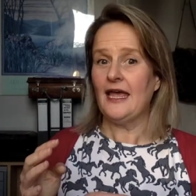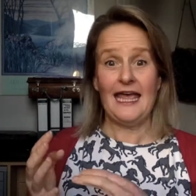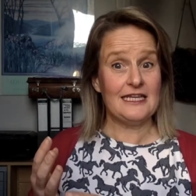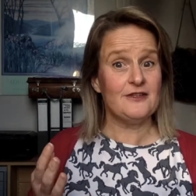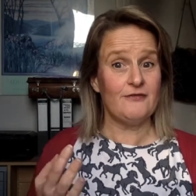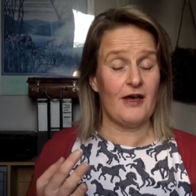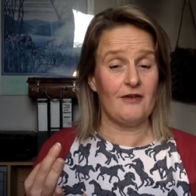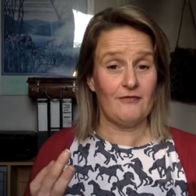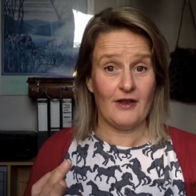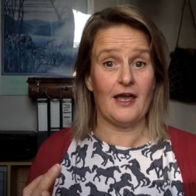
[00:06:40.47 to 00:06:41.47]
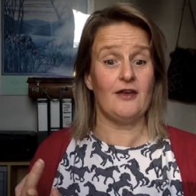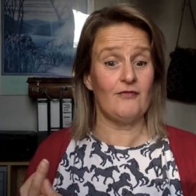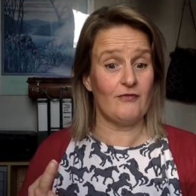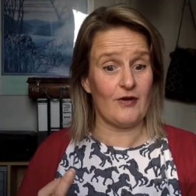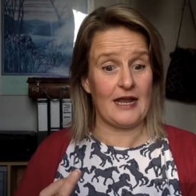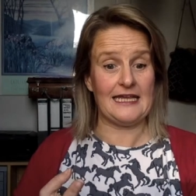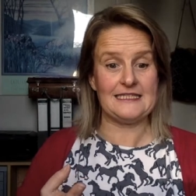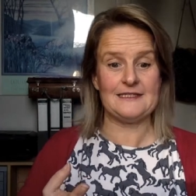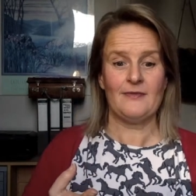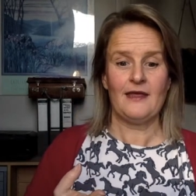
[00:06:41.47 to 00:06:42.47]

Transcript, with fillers: into fight, flight, freeze.